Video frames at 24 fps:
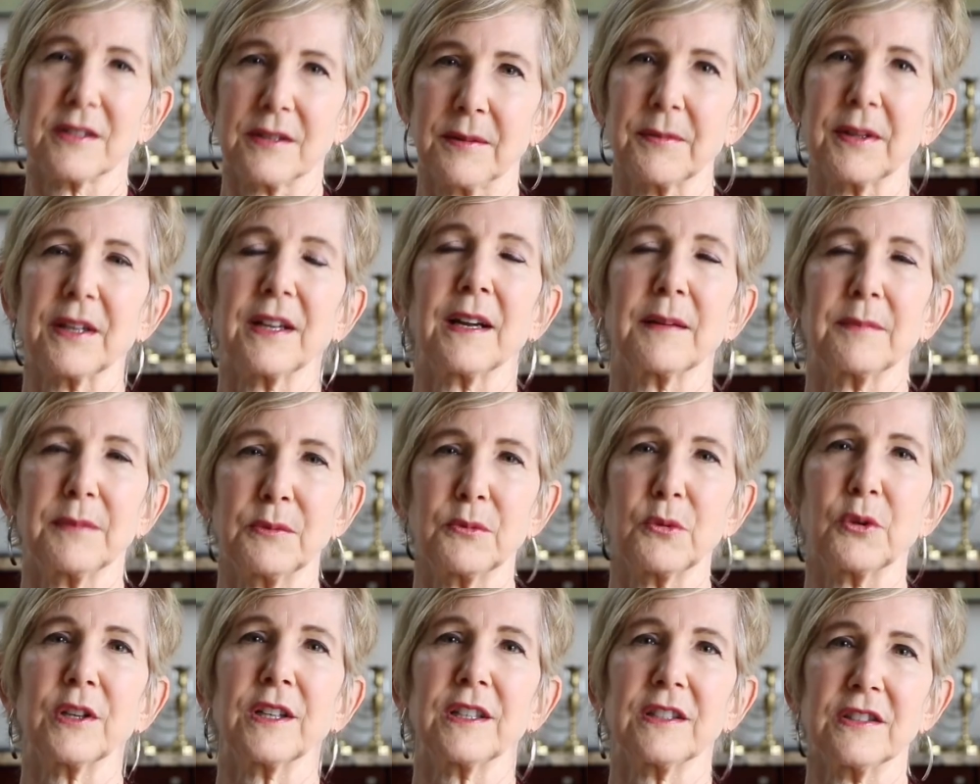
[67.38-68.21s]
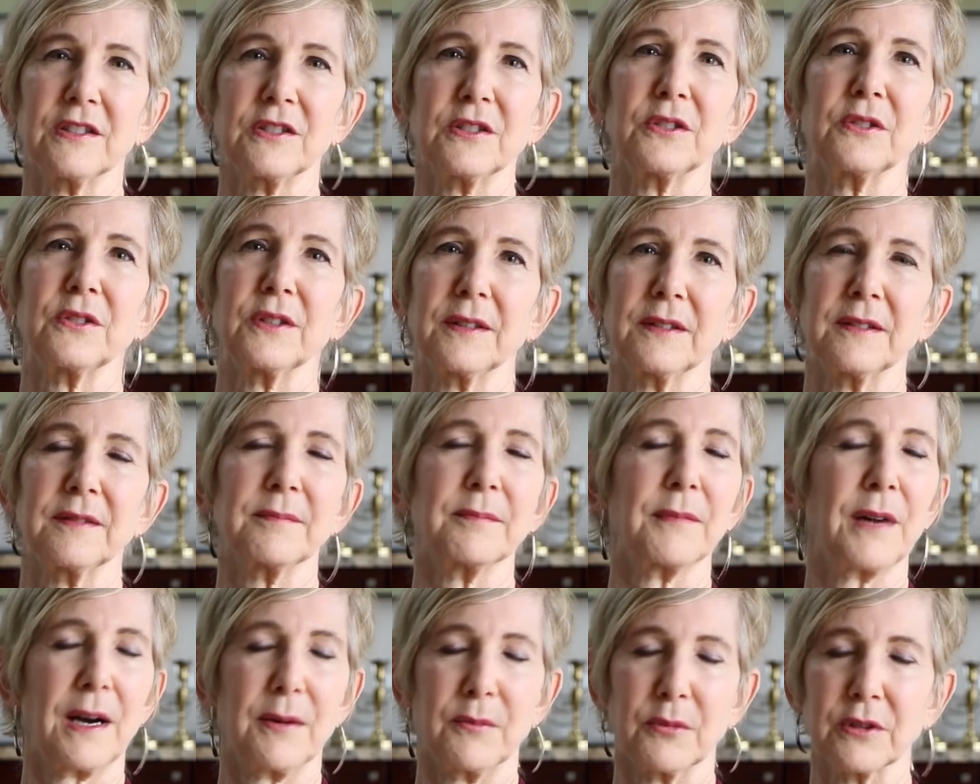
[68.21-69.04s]
was something I'd been wanting to do,
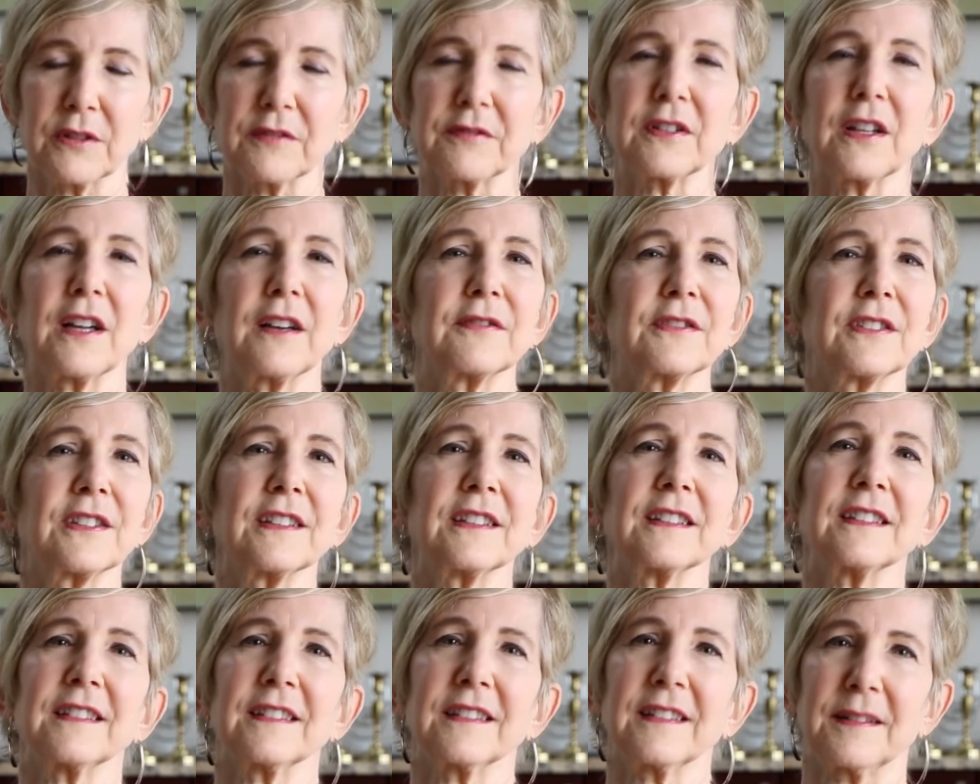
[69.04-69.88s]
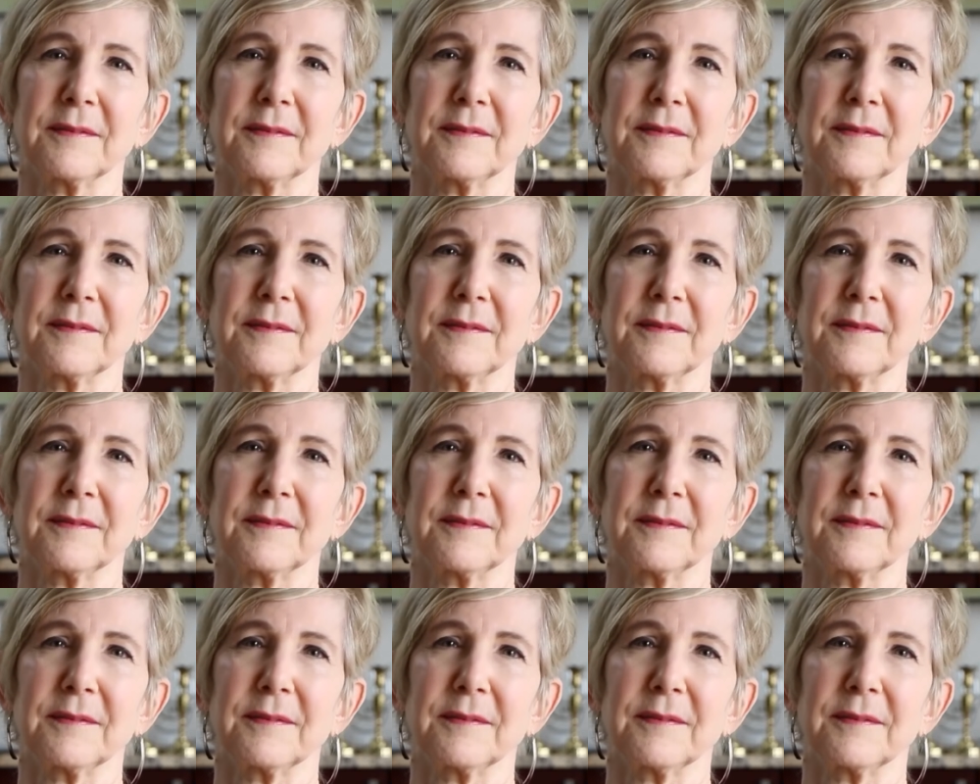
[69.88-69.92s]
and mom would have loved it.